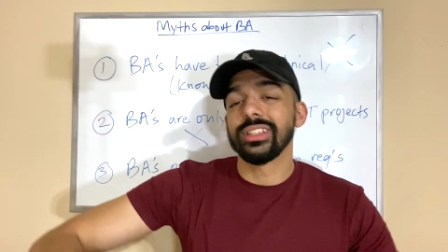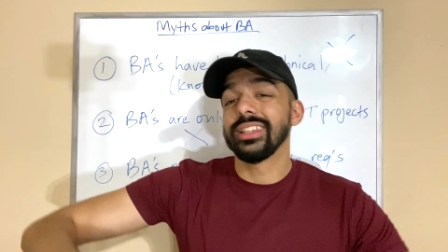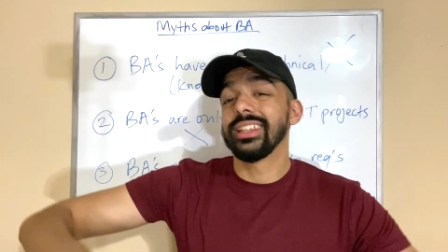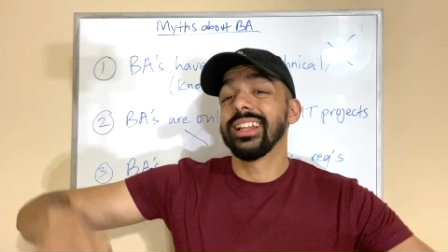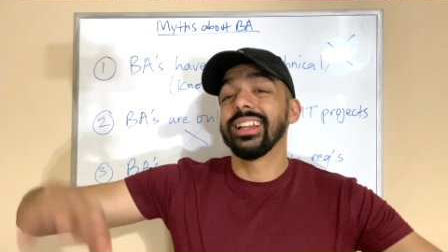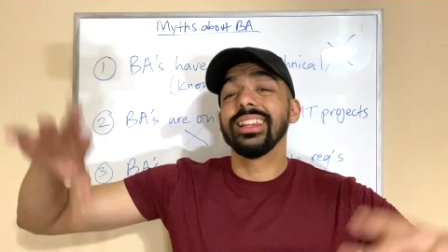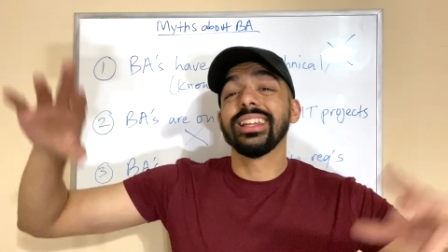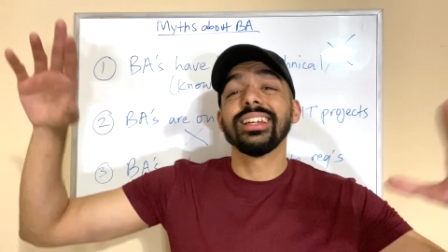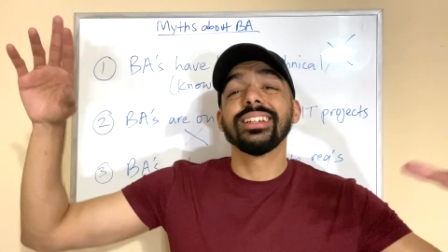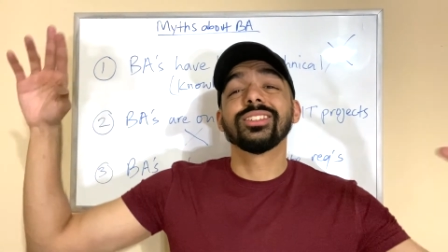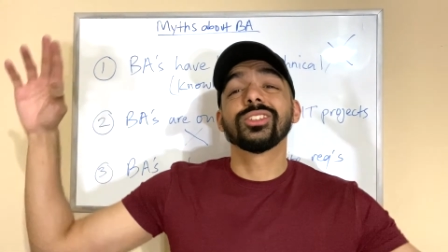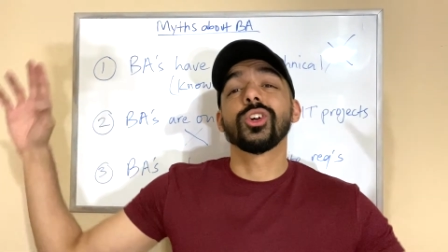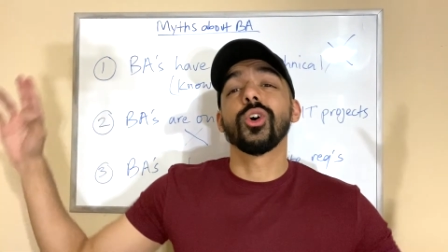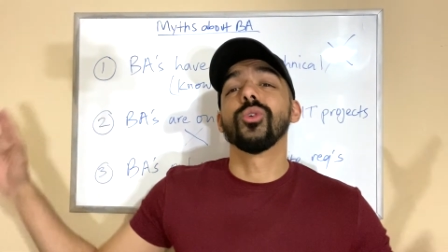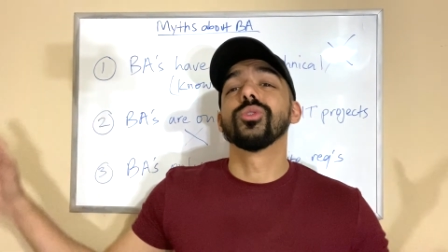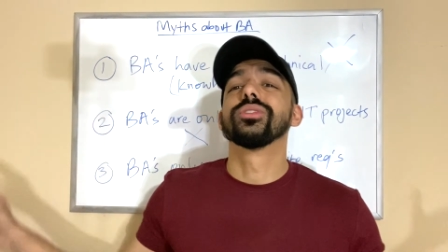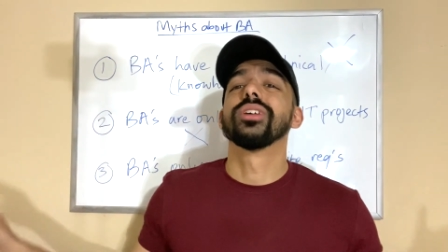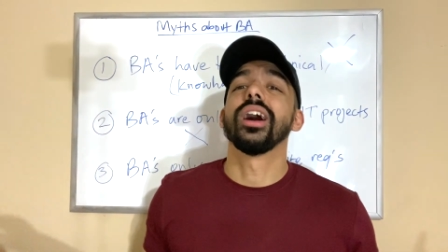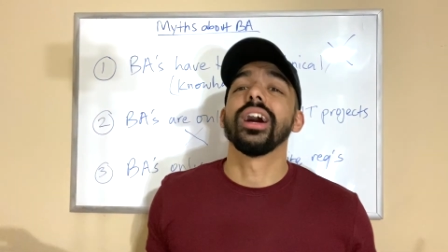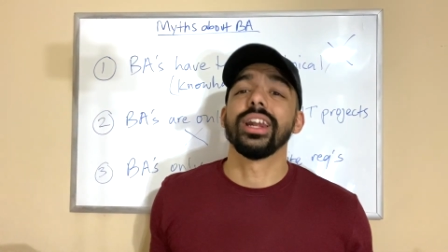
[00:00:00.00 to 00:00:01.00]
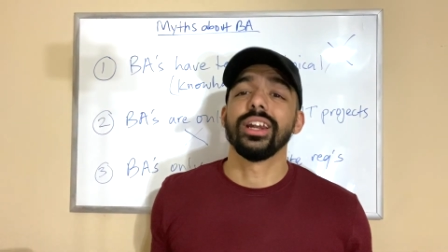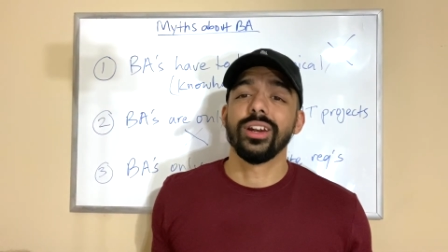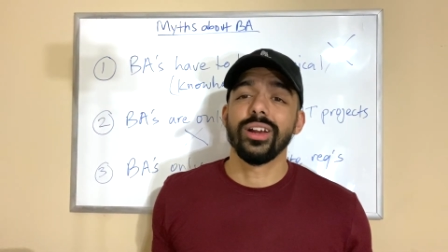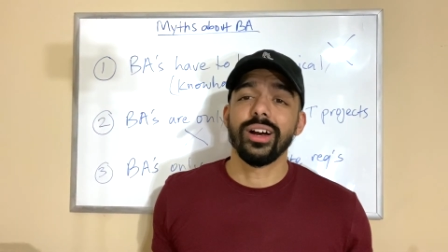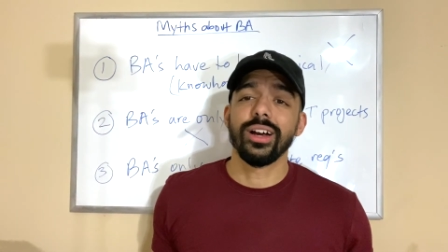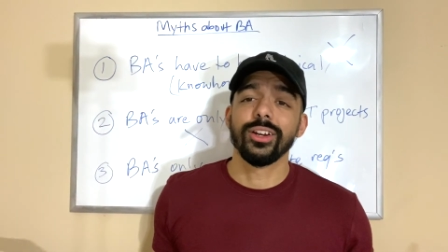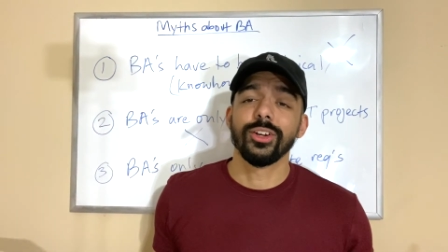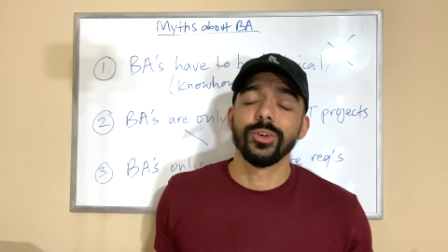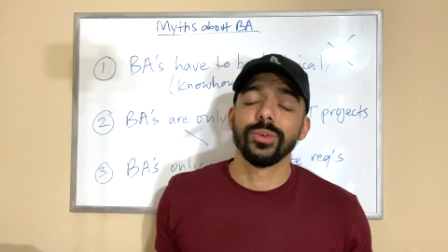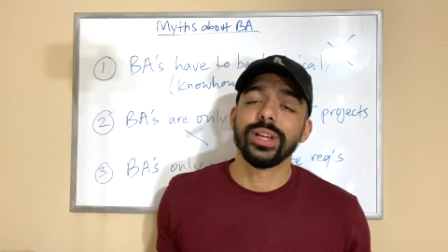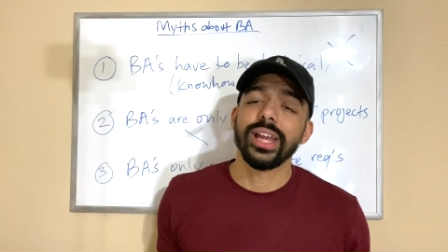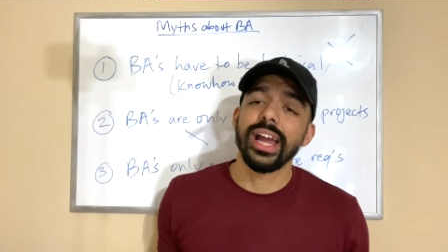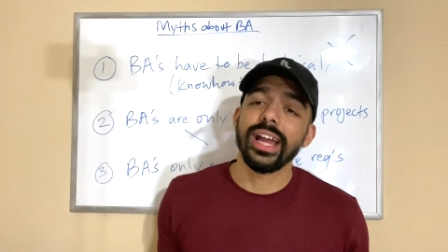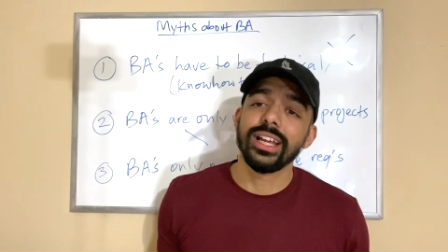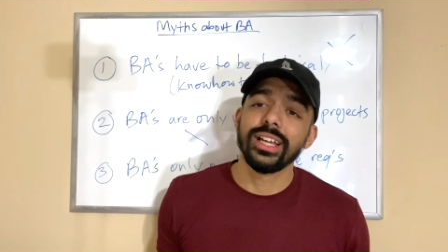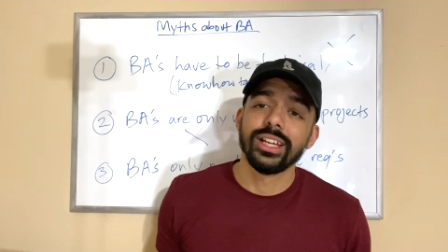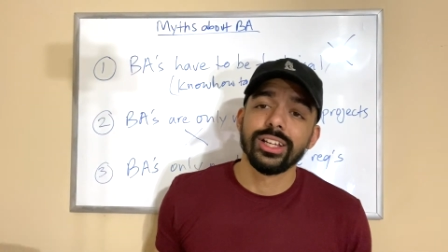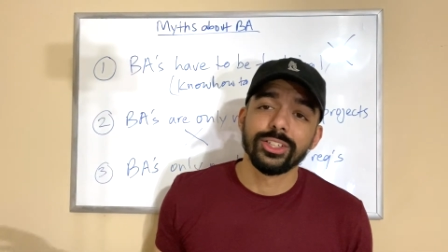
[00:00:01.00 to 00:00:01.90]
The list goes on and on, okay?